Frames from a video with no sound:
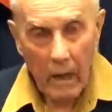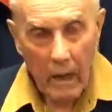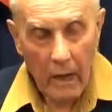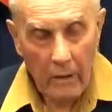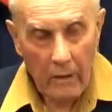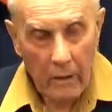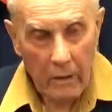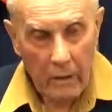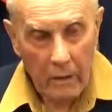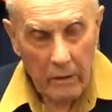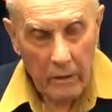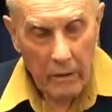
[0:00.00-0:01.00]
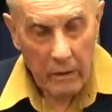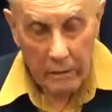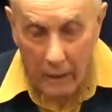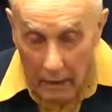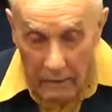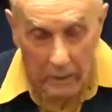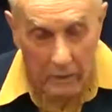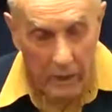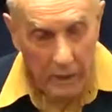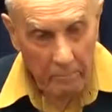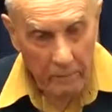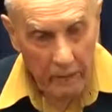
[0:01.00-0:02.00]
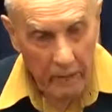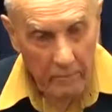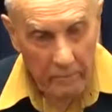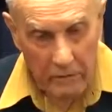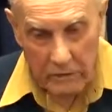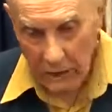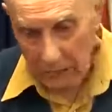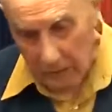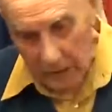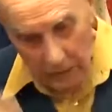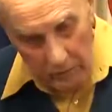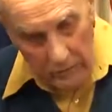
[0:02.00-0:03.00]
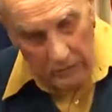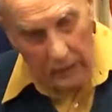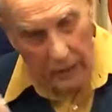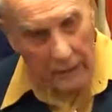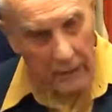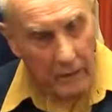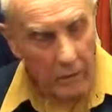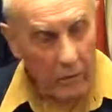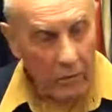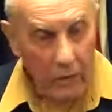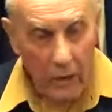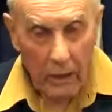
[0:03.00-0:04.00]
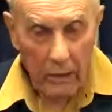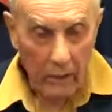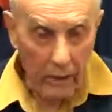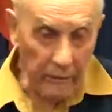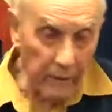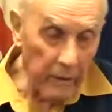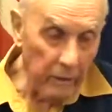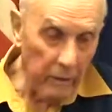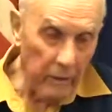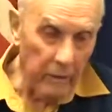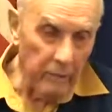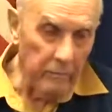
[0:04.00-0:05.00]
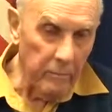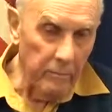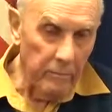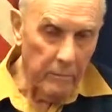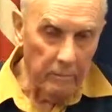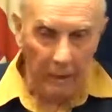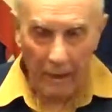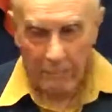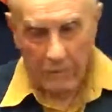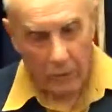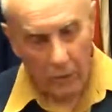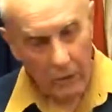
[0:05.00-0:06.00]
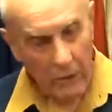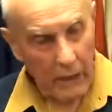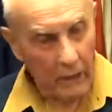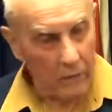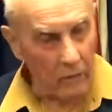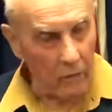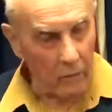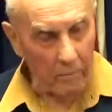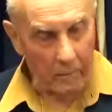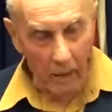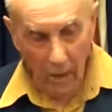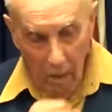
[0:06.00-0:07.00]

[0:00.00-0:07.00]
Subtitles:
and had gotten in their plane, same gear as I did and all, and they, bombs were okay and all.